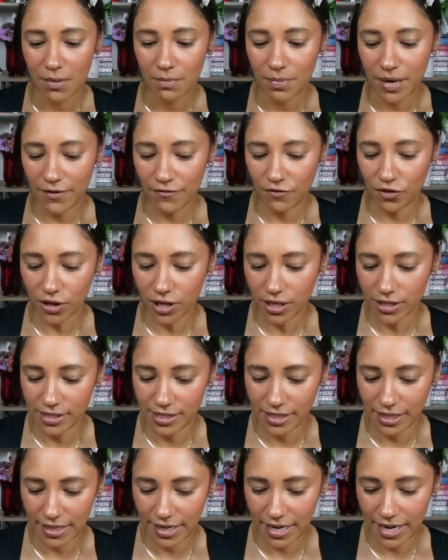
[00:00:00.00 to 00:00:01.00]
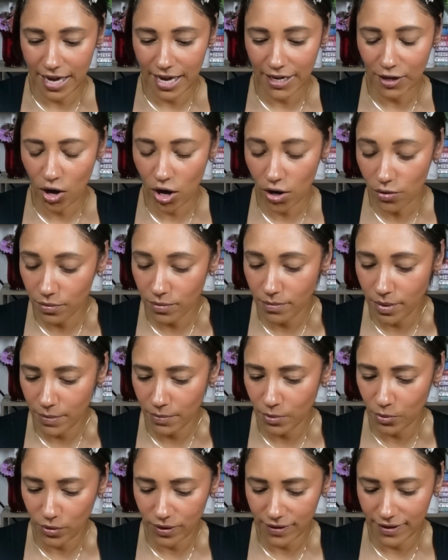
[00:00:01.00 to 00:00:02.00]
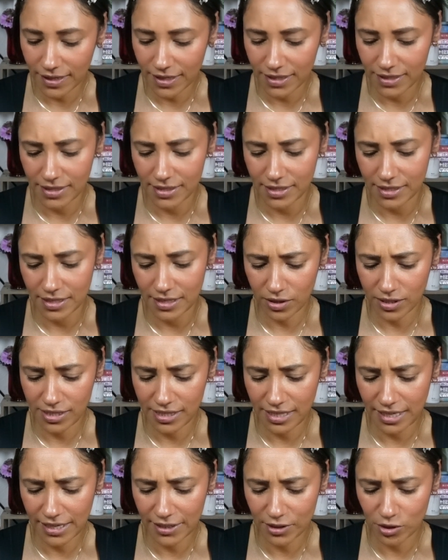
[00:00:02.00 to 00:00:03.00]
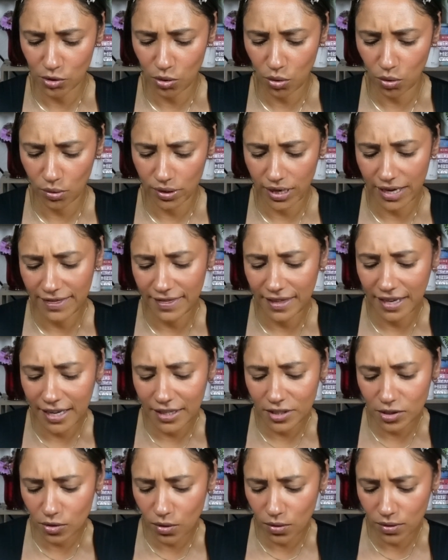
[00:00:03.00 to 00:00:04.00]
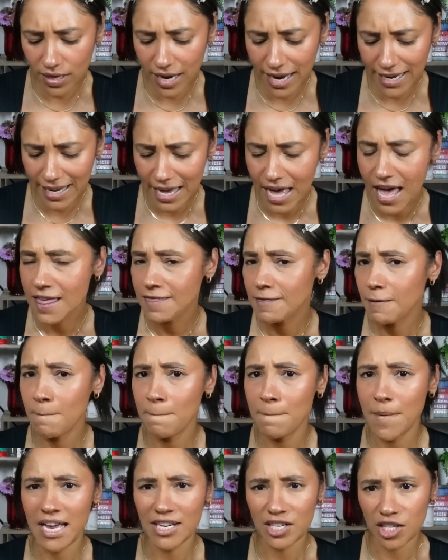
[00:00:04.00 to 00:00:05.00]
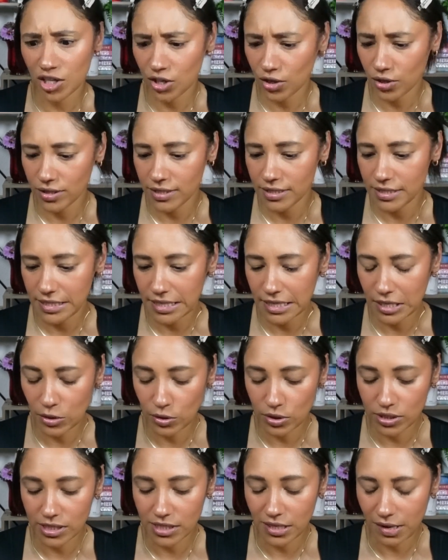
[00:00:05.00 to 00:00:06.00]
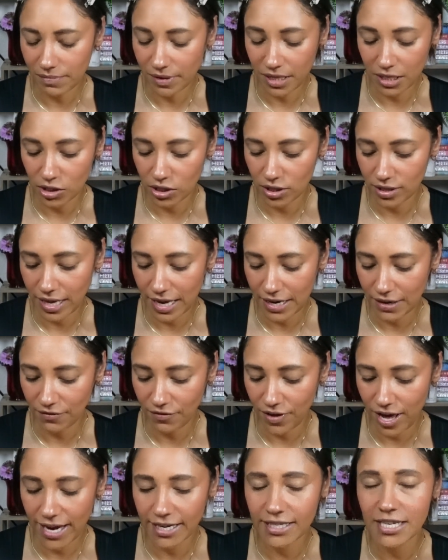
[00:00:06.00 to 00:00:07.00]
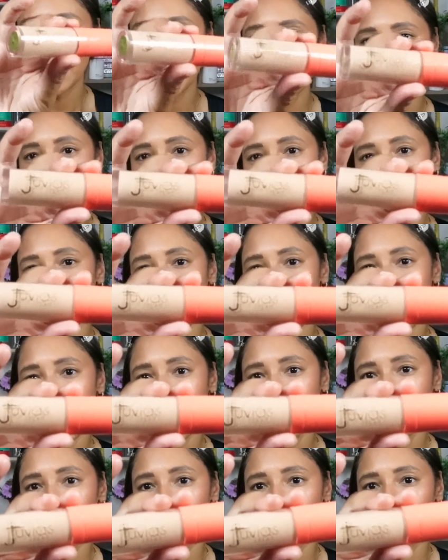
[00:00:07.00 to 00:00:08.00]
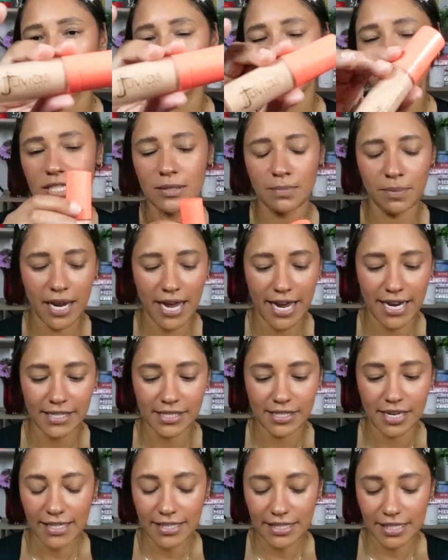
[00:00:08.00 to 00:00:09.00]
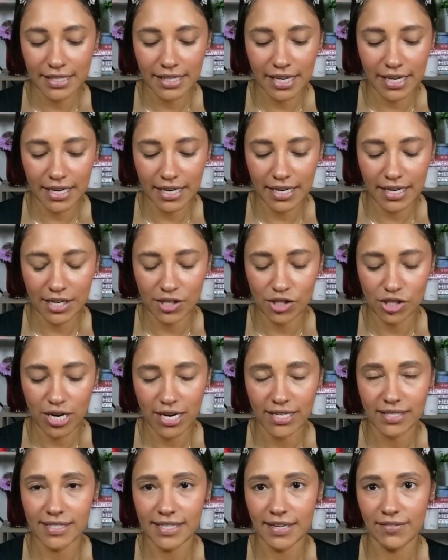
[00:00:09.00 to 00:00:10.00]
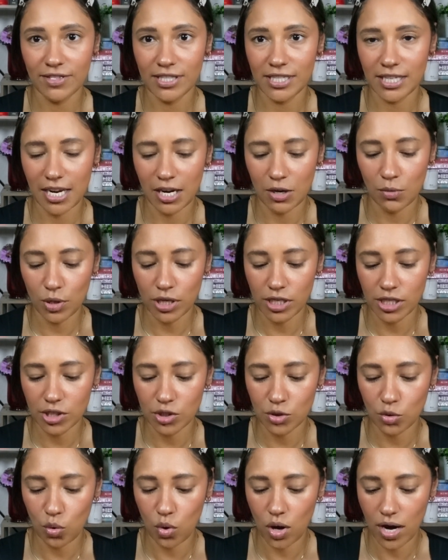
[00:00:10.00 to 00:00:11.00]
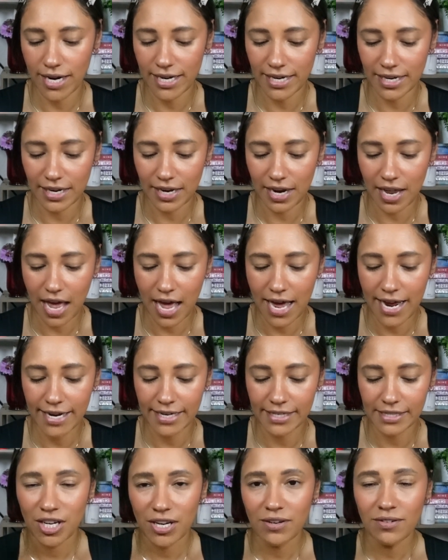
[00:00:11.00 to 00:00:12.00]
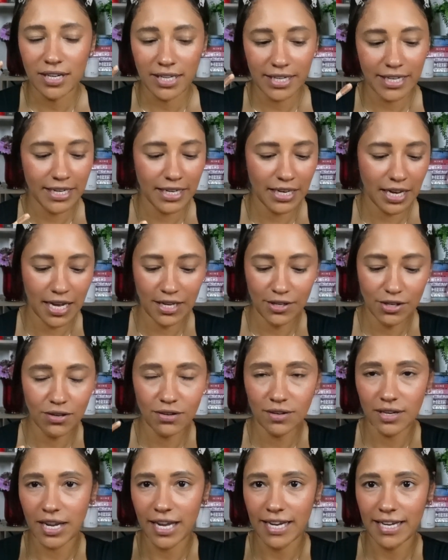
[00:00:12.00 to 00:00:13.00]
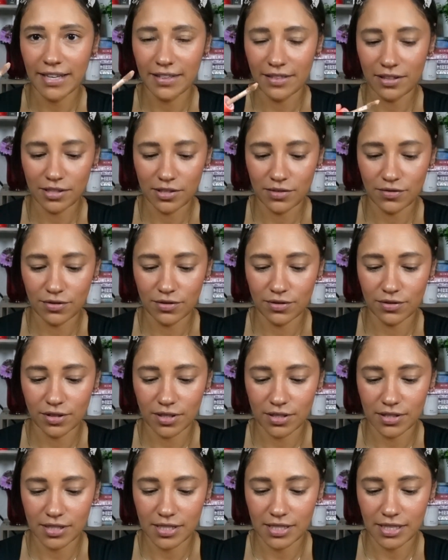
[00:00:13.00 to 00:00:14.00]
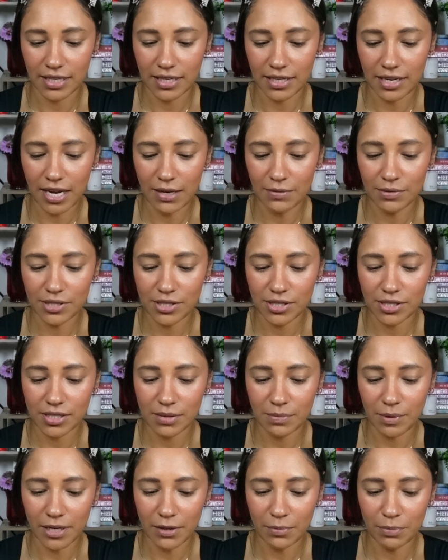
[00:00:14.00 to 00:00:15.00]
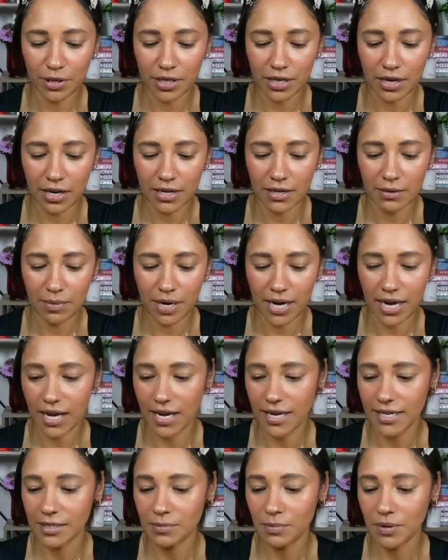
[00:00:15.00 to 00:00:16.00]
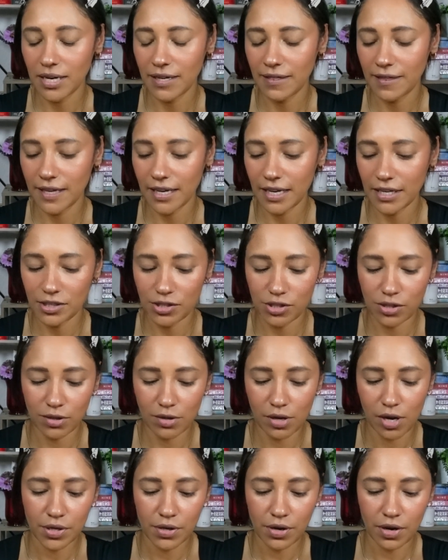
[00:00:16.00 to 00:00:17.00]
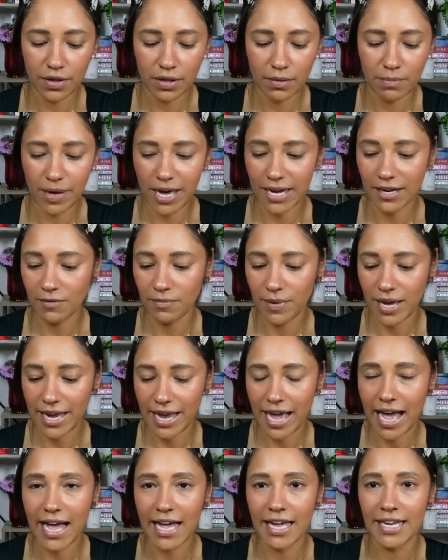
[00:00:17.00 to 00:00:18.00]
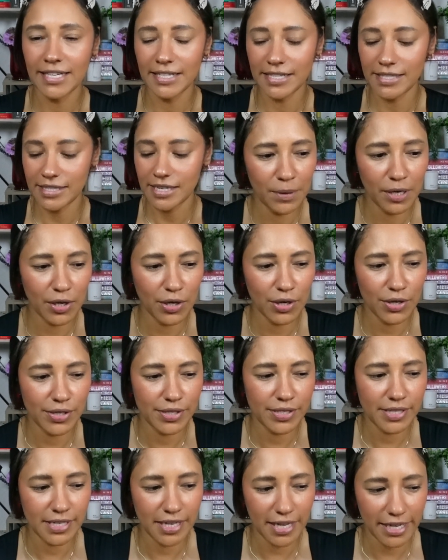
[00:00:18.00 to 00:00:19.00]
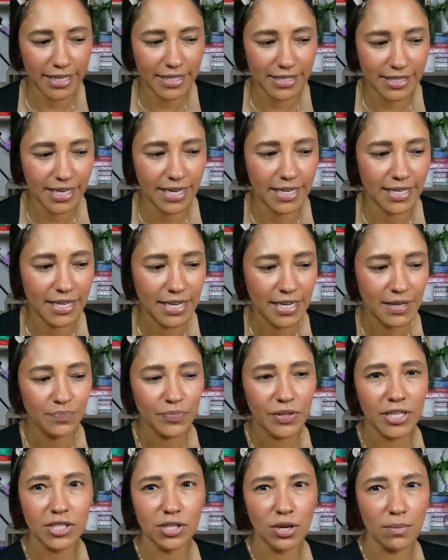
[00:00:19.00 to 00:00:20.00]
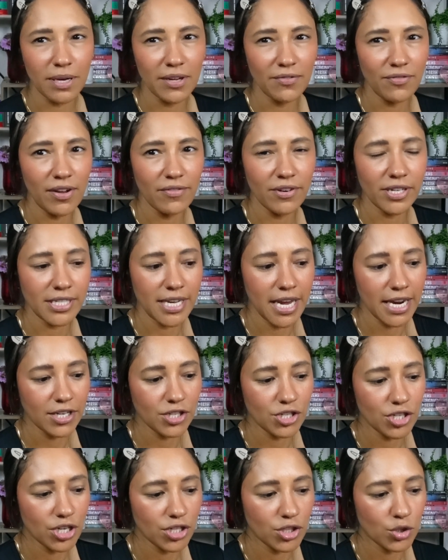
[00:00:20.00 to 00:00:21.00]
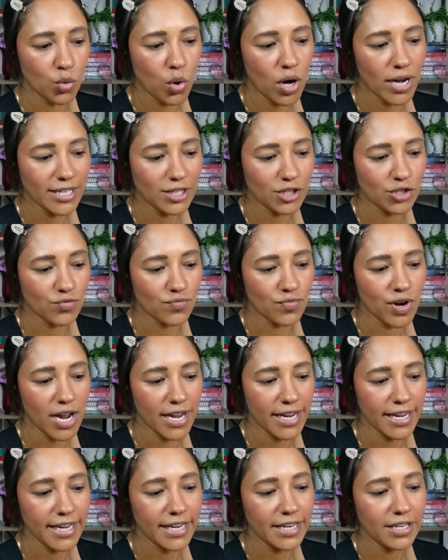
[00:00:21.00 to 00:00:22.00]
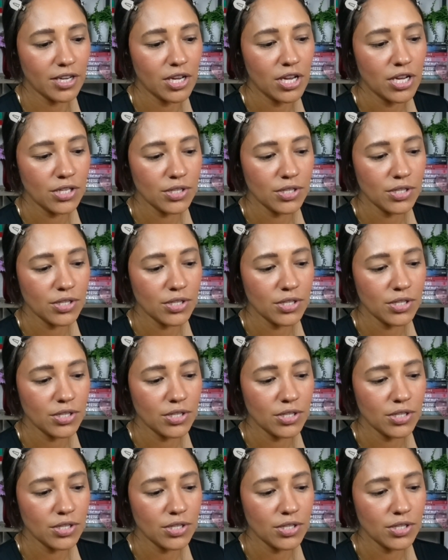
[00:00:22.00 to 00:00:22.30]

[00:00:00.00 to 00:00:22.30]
But for concealer, I can't remember what this concealer is called. I think it's called like the Magic Concealer or something to that effect, but it is by Juvia's Place. I did get it in shade 17, which is quite light. Generally, I don't like this concealer. I was just about to put it under my eyes, but I think I should put it on the back of my hand because, like I said, it's not my favorite texture. It's quite drying.